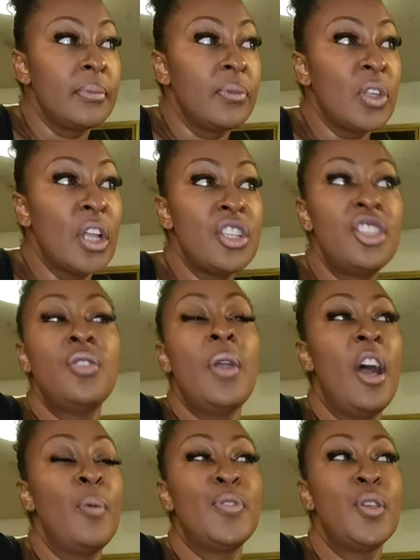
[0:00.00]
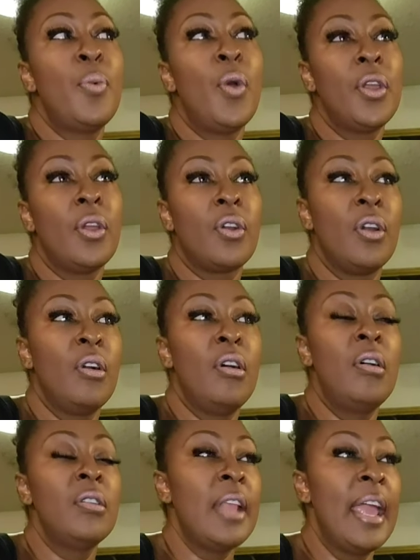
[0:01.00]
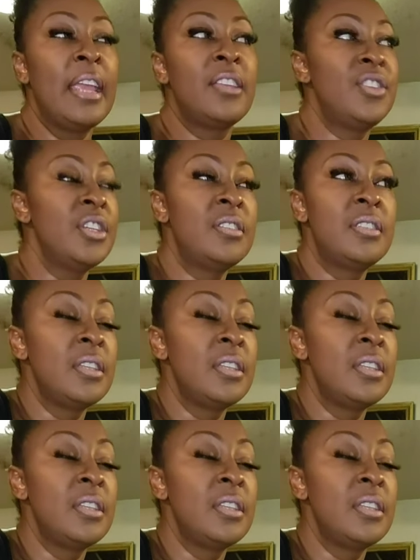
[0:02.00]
to help support your girl, like just,